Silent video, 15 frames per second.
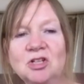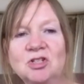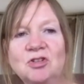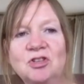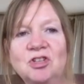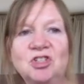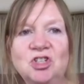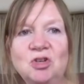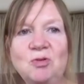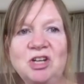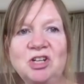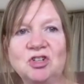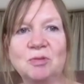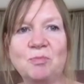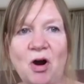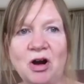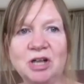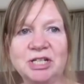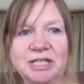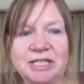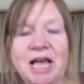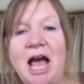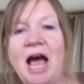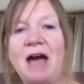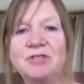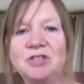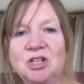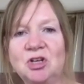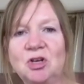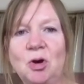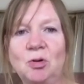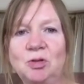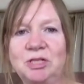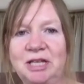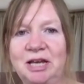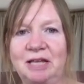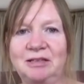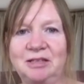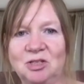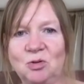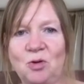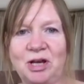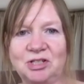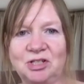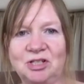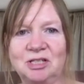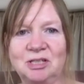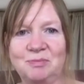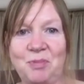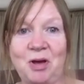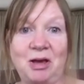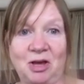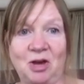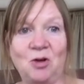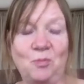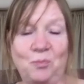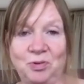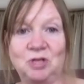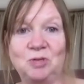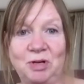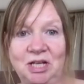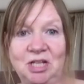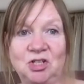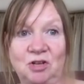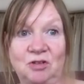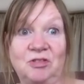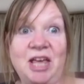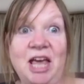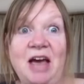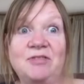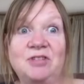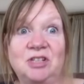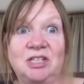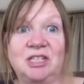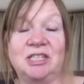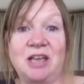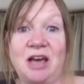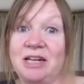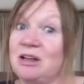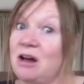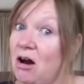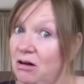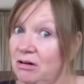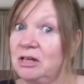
So the two injured parties have to negotiate these questions, between each other. They have to decide,